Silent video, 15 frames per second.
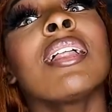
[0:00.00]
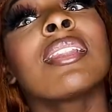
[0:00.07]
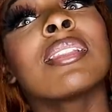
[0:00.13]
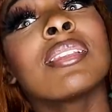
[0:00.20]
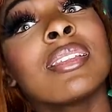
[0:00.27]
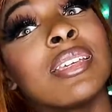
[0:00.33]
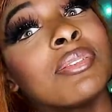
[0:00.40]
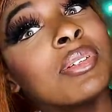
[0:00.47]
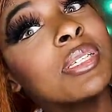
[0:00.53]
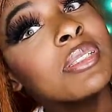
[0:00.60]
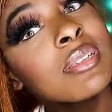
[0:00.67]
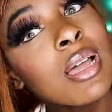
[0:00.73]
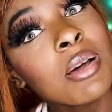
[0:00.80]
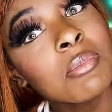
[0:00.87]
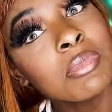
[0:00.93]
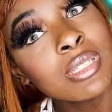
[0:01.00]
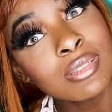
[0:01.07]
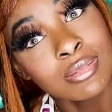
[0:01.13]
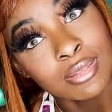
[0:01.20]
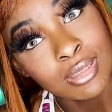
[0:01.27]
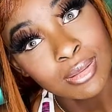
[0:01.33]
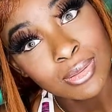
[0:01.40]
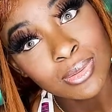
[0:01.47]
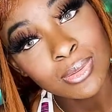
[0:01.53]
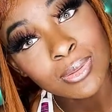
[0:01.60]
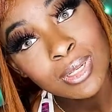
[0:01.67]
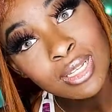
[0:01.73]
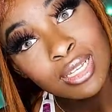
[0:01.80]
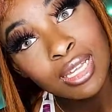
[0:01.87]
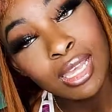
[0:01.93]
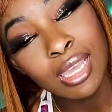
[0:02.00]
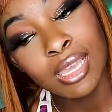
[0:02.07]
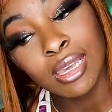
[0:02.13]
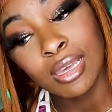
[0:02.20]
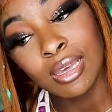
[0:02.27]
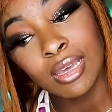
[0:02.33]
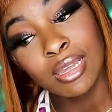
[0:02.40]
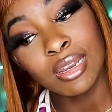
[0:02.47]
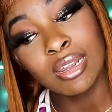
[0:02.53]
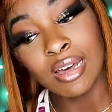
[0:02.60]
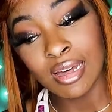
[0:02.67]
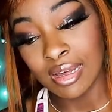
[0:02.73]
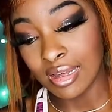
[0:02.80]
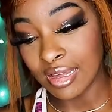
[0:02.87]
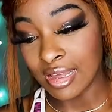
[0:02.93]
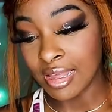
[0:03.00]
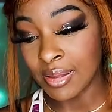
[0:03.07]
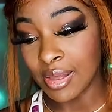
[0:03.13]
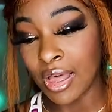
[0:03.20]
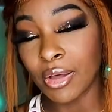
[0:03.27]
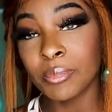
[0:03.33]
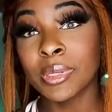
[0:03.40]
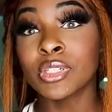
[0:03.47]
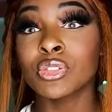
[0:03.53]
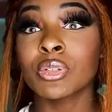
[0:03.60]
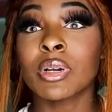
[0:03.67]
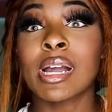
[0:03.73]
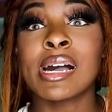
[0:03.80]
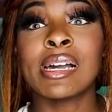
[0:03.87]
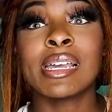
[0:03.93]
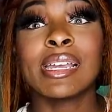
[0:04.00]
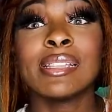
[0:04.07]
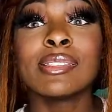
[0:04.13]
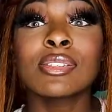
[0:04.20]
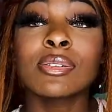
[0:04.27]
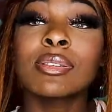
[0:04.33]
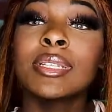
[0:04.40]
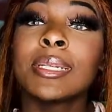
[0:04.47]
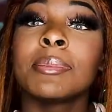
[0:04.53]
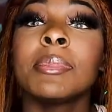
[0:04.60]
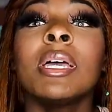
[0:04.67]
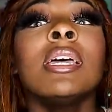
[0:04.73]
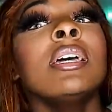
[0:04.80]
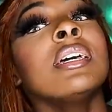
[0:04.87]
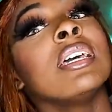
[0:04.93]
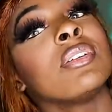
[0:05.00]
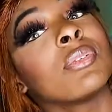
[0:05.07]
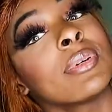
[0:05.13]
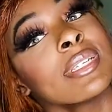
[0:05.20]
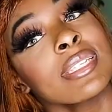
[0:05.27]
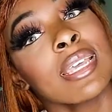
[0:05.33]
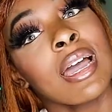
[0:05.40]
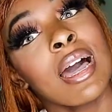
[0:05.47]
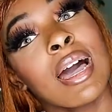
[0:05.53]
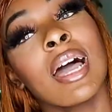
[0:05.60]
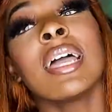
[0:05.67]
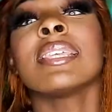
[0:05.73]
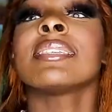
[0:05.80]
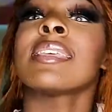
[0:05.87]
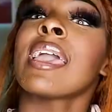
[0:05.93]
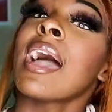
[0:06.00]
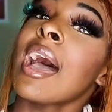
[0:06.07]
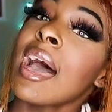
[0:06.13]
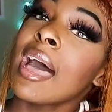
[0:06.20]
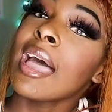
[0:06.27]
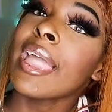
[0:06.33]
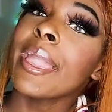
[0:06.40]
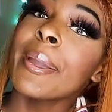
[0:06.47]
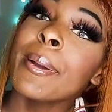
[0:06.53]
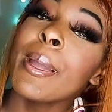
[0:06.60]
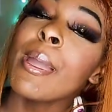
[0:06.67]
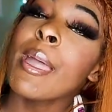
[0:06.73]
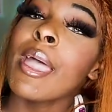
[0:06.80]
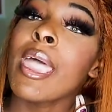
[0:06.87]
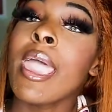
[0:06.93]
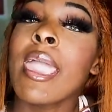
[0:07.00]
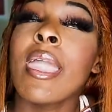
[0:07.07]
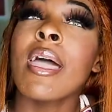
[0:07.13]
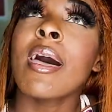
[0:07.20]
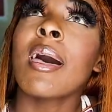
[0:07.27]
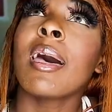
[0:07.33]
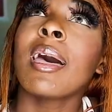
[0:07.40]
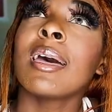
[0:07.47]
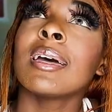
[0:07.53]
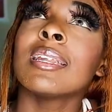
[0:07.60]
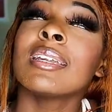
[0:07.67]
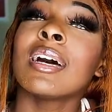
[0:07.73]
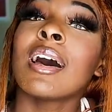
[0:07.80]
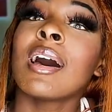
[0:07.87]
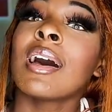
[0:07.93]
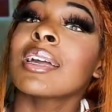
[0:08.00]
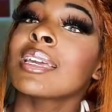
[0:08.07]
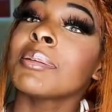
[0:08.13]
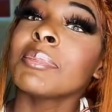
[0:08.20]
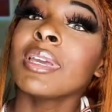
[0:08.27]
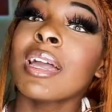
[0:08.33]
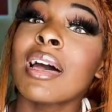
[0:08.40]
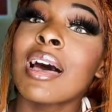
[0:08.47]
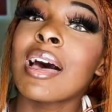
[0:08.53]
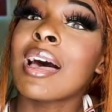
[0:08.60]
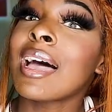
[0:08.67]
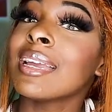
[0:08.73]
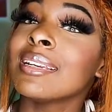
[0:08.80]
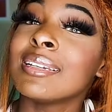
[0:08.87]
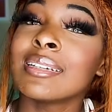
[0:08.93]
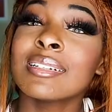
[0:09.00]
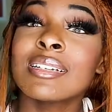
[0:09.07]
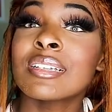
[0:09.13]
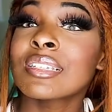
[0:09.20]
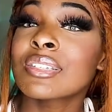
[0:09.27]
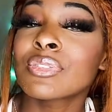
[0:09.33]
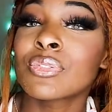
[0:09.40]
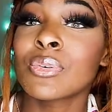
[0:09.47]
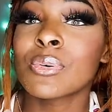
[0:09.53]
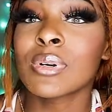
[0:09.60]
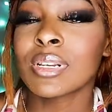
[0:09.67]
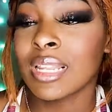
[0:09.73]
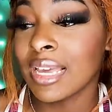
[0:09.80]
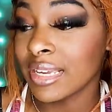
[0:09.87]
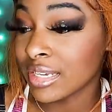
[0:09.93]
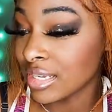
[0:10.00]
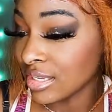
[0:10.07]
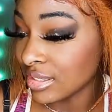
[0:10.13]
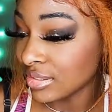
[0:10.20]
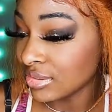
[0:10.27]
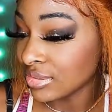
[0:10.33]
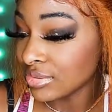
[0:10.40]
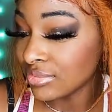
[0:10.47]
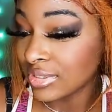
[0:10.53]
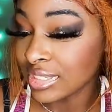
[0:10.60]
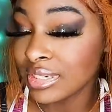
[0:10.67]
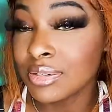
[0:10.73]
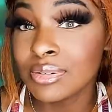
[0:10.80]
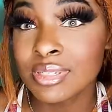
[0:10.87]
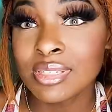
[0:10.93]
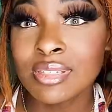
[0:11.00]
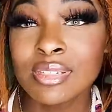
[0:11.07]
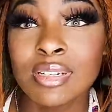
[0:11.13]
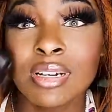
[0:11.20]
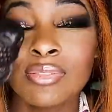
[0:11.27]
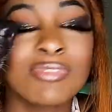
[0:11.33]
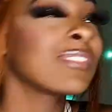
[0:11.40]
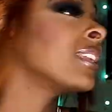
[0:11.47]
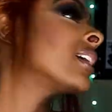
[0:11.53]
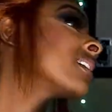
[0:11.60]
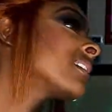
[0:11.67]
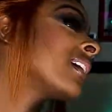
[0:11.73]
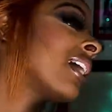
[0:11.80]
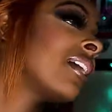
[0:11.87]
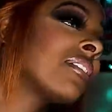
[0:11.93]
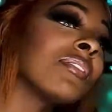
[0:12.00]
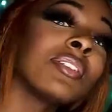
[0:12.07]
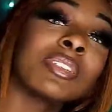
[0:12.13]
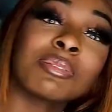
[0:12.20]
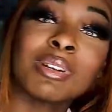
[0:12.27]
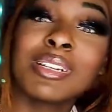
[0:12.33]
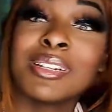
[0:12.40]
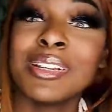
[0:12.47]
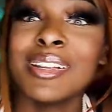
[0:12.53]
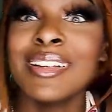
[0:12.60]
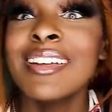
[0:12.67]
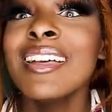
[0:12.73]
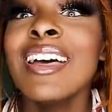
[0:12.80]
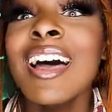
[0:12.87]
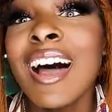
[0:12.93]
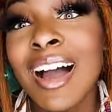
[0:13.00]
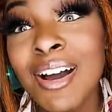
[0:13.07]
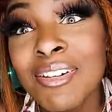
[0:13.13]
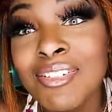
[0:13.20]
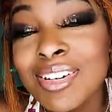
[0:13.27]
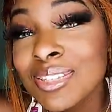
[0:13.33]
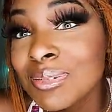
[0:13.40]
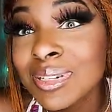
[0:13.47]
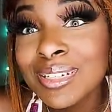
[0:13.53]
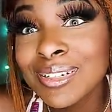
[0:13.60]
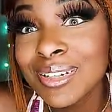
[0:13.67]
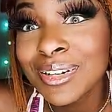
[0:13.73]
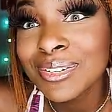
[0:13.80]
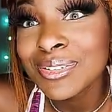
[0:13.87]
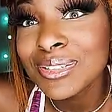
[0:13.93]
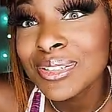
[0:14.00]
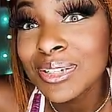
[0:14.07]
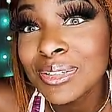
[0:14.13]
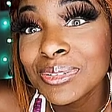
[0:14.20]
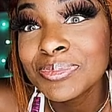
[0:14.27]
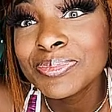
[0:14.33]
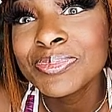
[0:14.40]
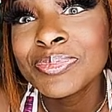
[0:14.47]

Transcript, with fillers: leave it down below and uh, I'll make sure I answer them. If you want to say hi, say hi. And uh, give me ideas for like new videos and stuff. Like I always want to, I always want to know. So,